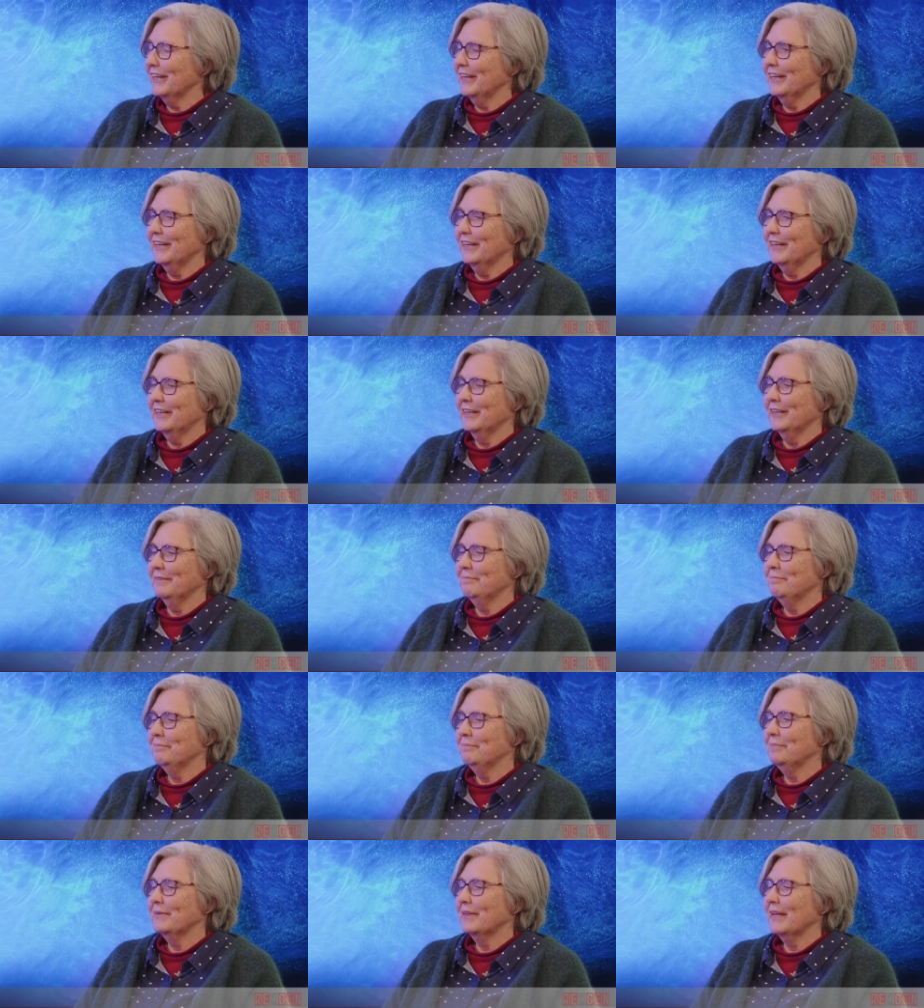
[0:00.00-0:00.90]

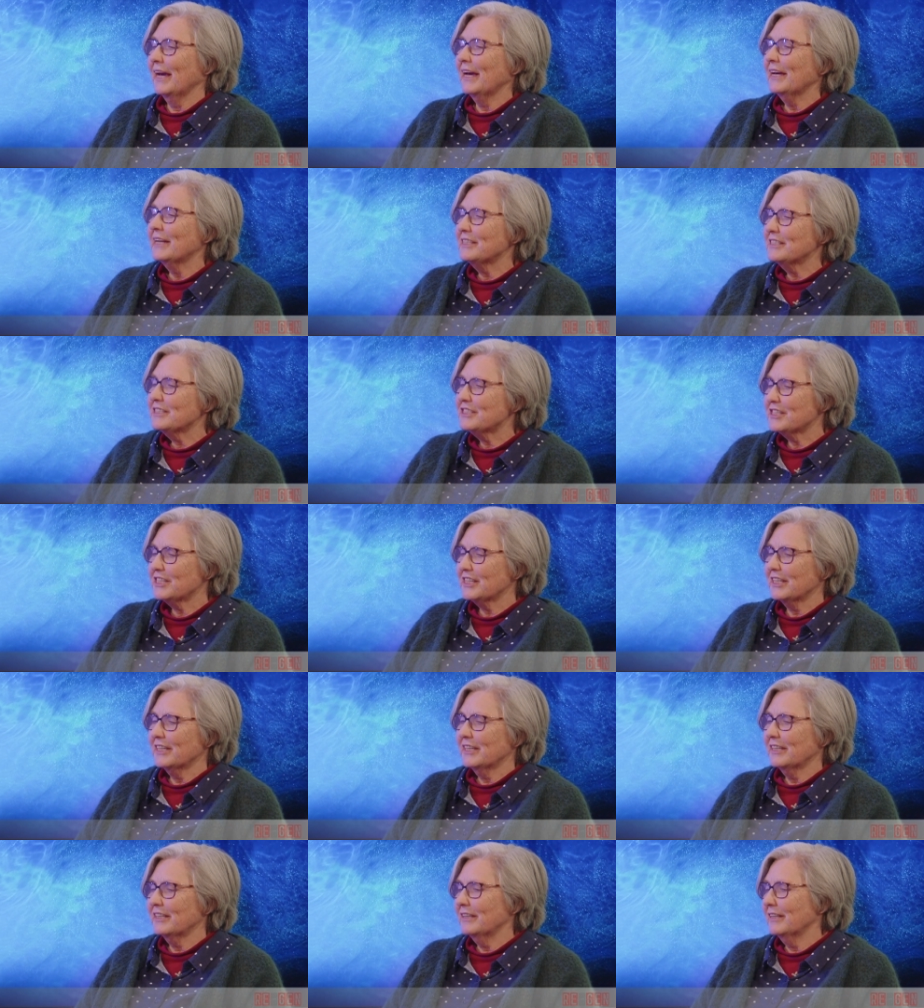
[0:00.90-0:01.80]
and
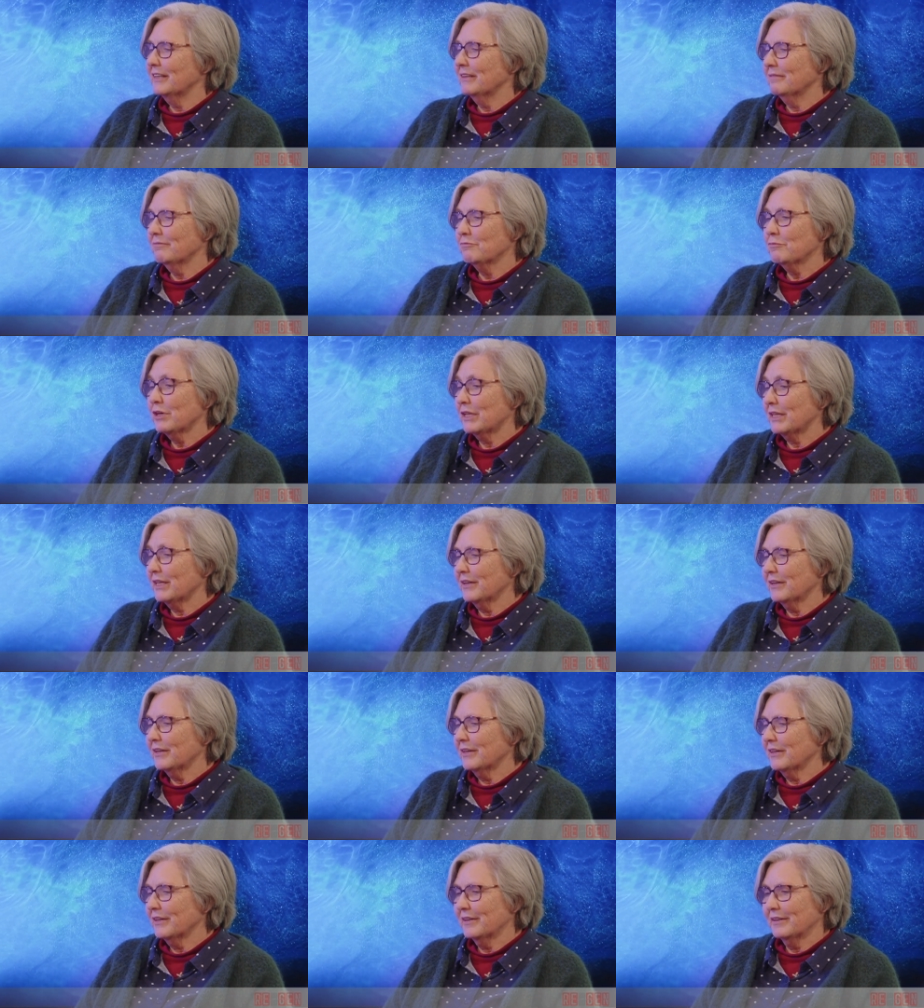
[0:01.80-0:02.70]
she, with
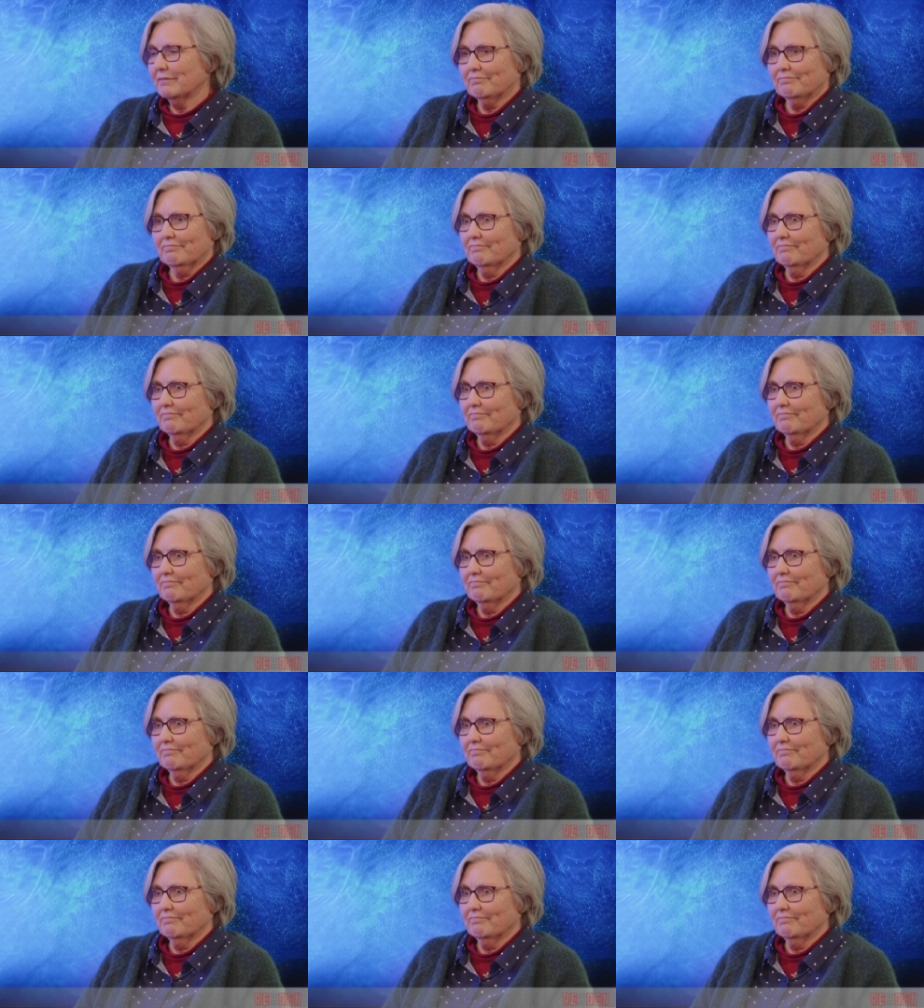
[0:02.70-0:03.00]
her